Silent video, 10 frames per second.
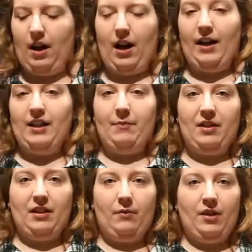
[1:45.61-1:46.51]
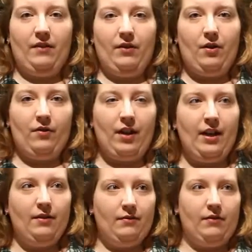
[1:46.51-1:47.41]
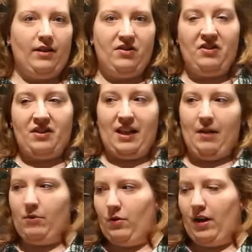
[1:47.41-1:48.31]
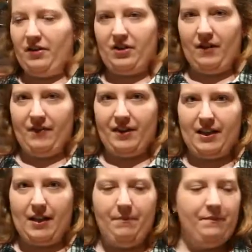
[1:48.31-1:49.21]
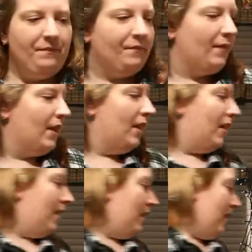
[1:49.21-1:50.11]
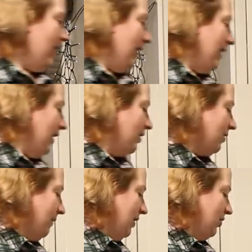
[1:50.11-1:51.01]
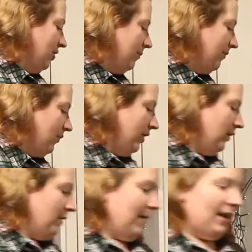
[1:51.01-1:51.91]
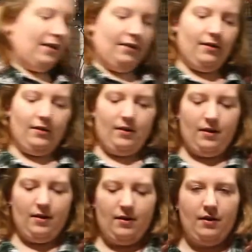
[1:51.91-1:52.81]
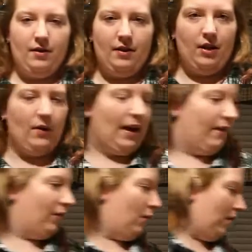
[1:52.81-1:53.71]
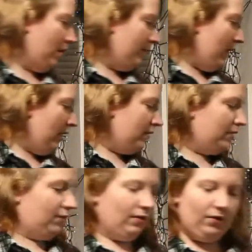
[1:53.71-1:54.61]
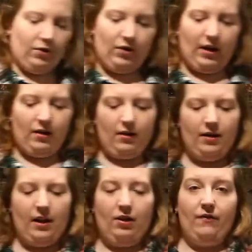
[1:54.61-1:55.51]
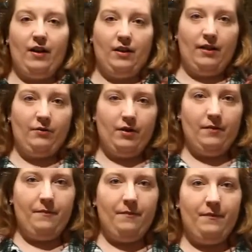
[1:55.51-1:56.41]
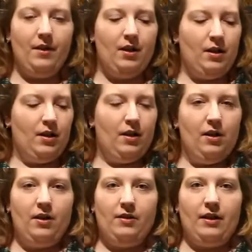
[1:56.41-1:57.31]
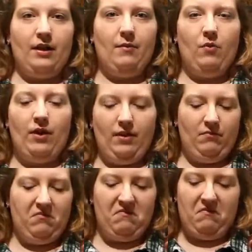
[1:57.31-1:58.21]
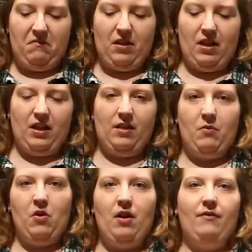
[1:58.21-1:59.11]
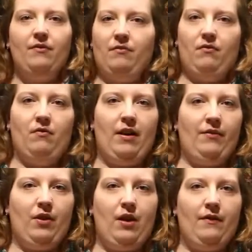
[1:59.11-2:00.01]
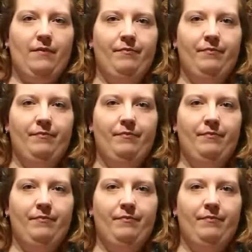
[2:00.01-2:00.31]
I typically will leave it overnight. As you can see, I'm doing other stuff at the time. And then just make sure before you go to bed that you have your bottle, your strainer, and your funnel out. So in the morning, easy pour off, ready for coffee.